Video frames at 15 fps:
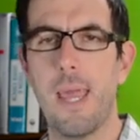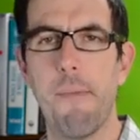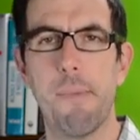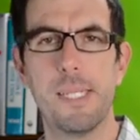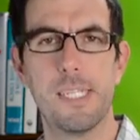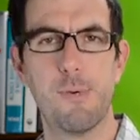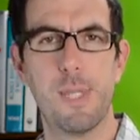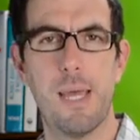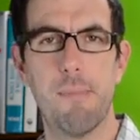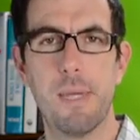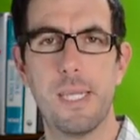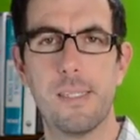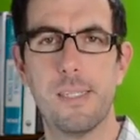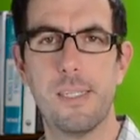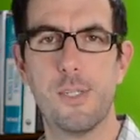And basically what that
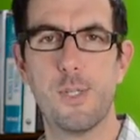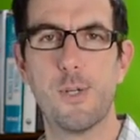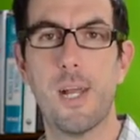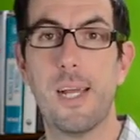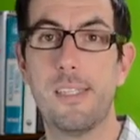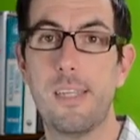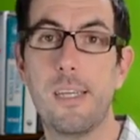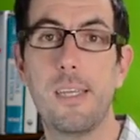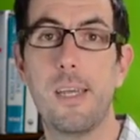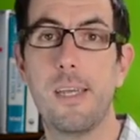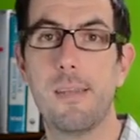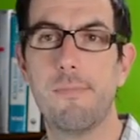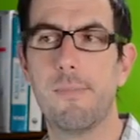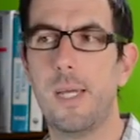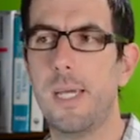means is you're not done
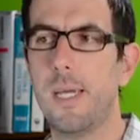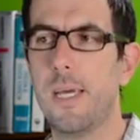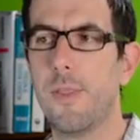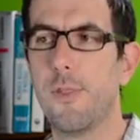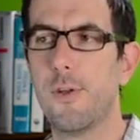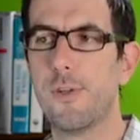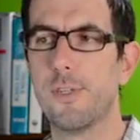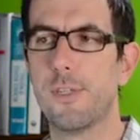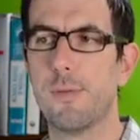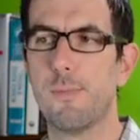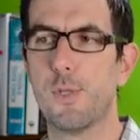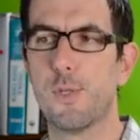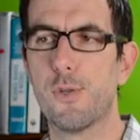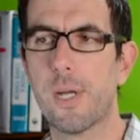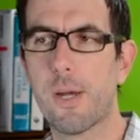yet. There's
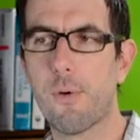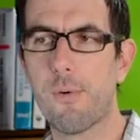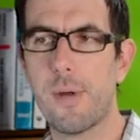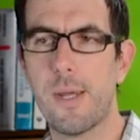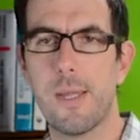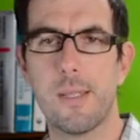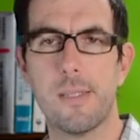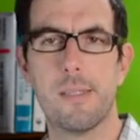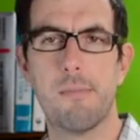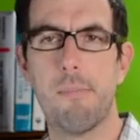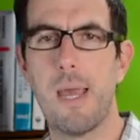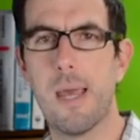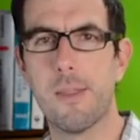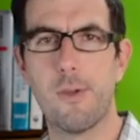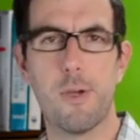some trickery and some
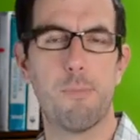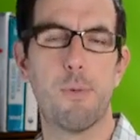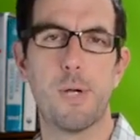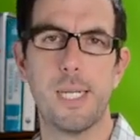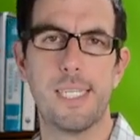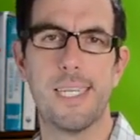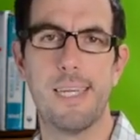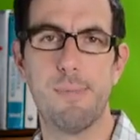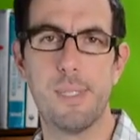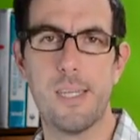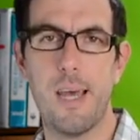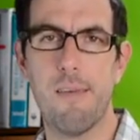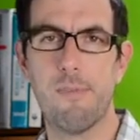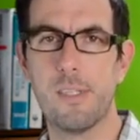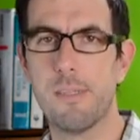math cookbooky type
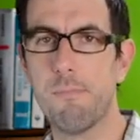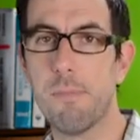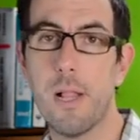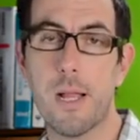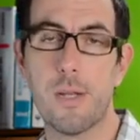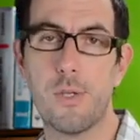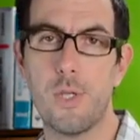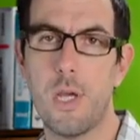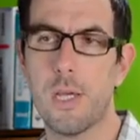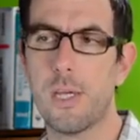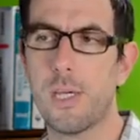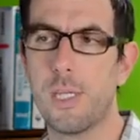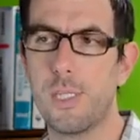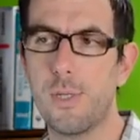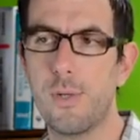stuff and some plug and chug
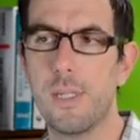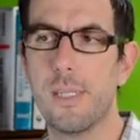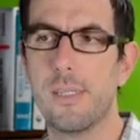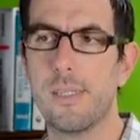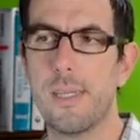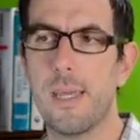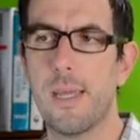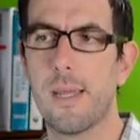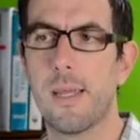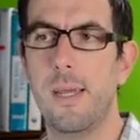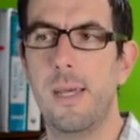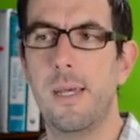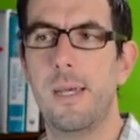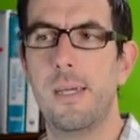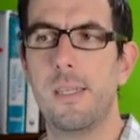you could do to this thing
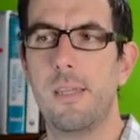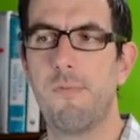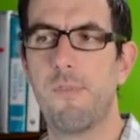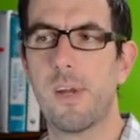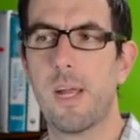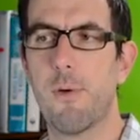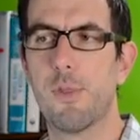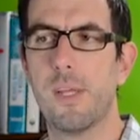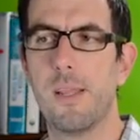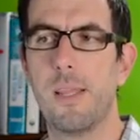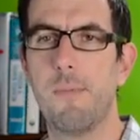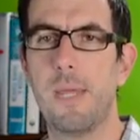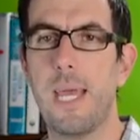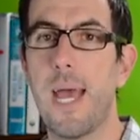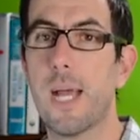to figure out what the
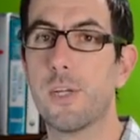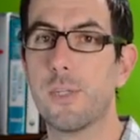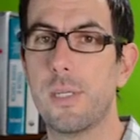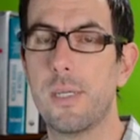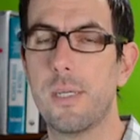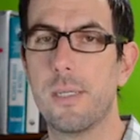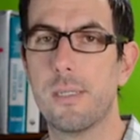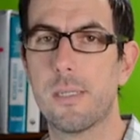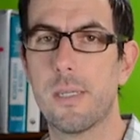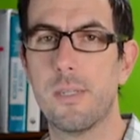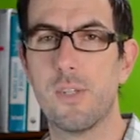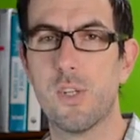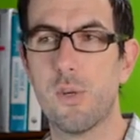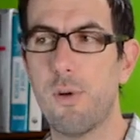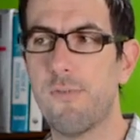limit actually is.
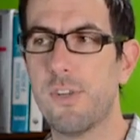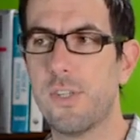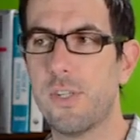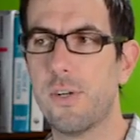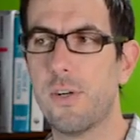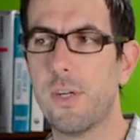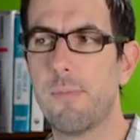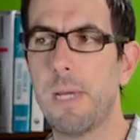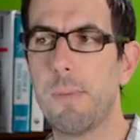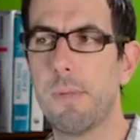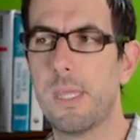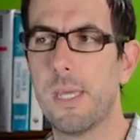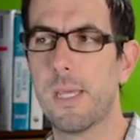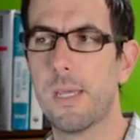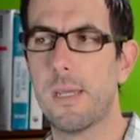Because 0 over 0, you might
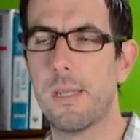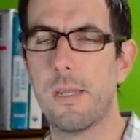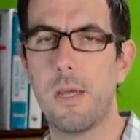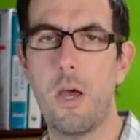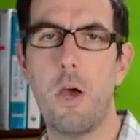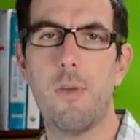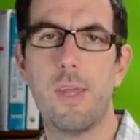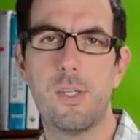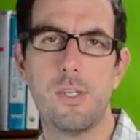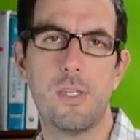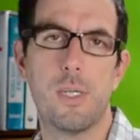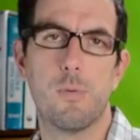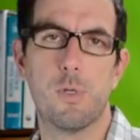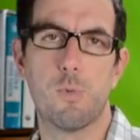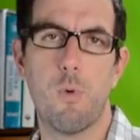be thinking, oh, that
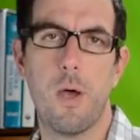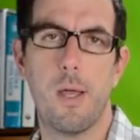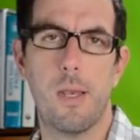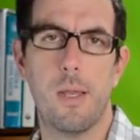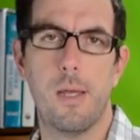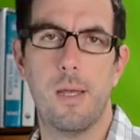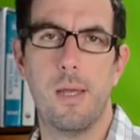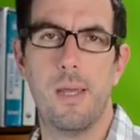just equals 1.